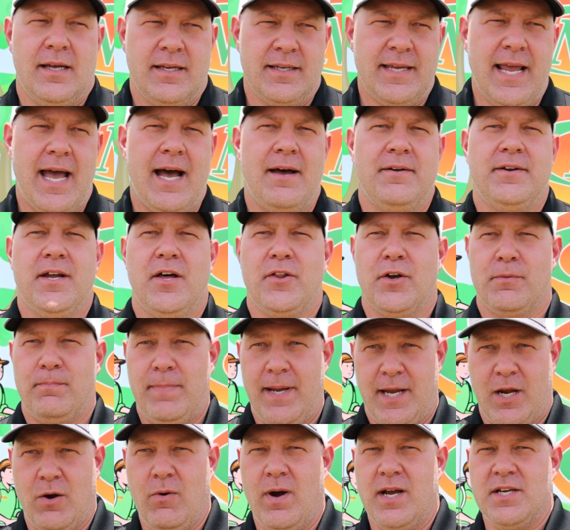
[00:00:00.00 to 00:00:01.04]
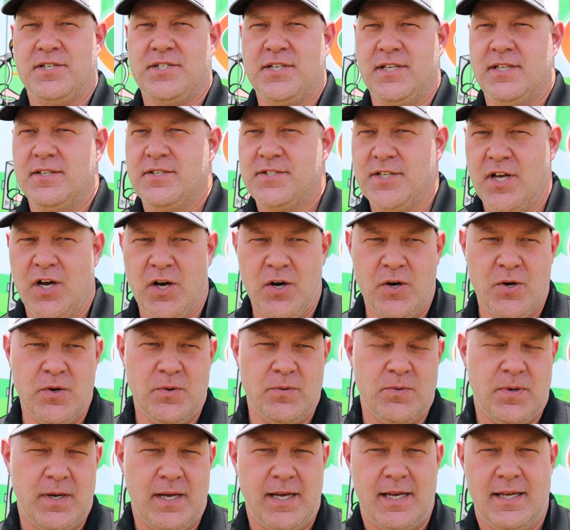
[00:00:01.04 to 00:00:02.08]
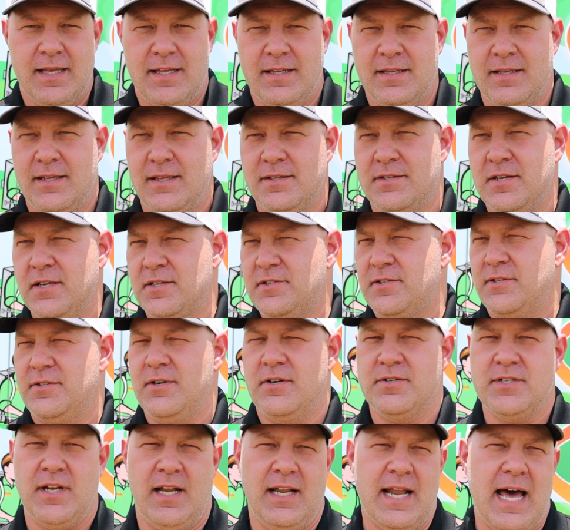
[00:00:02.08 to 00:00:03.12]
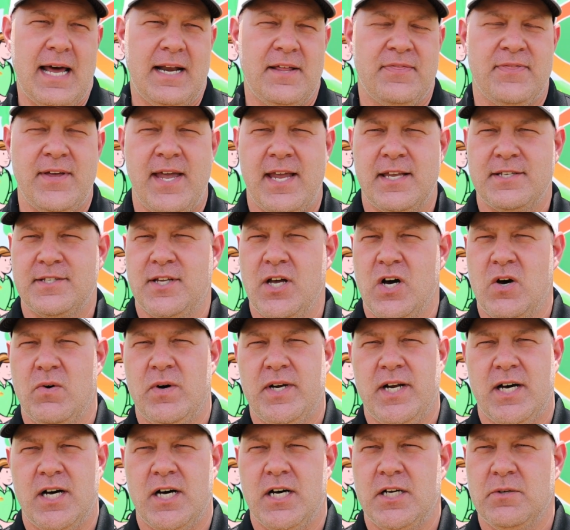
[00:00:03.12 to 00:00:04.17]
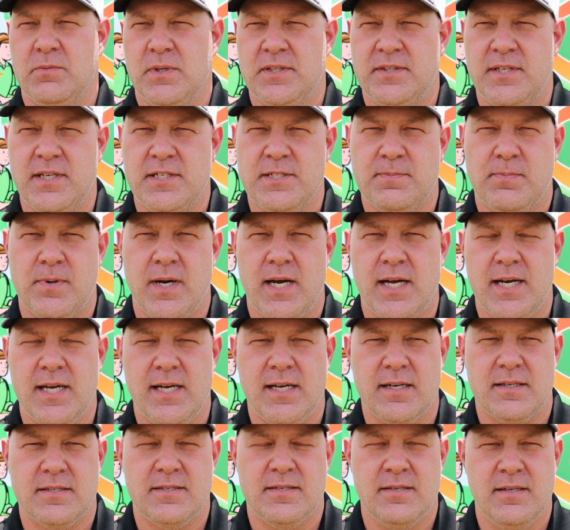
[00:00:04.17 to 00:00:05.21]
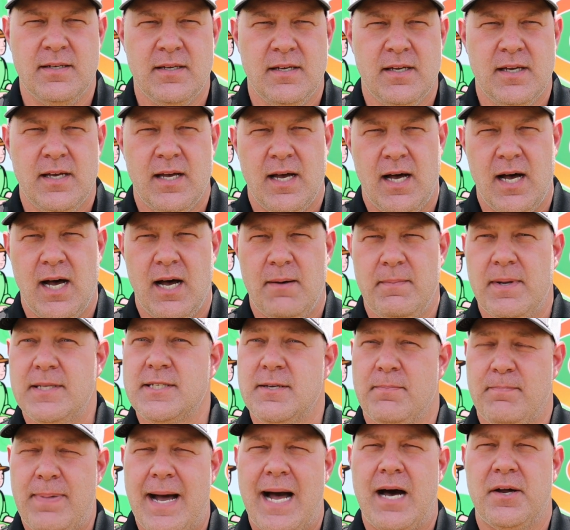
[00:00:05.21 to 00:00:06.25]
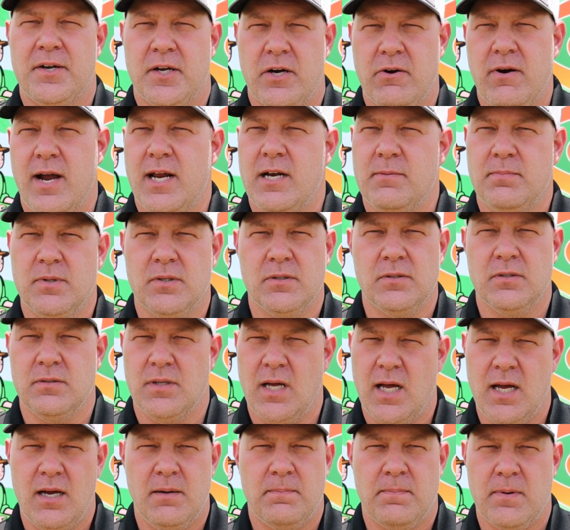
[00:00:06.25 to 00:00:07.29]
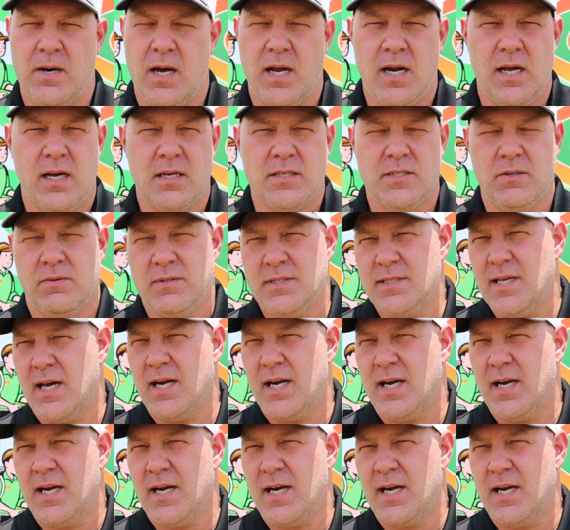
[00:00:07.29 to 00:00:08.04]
Yeah, another big question. So there's a lot of things going on with this product. It's a biodegradable product, so it's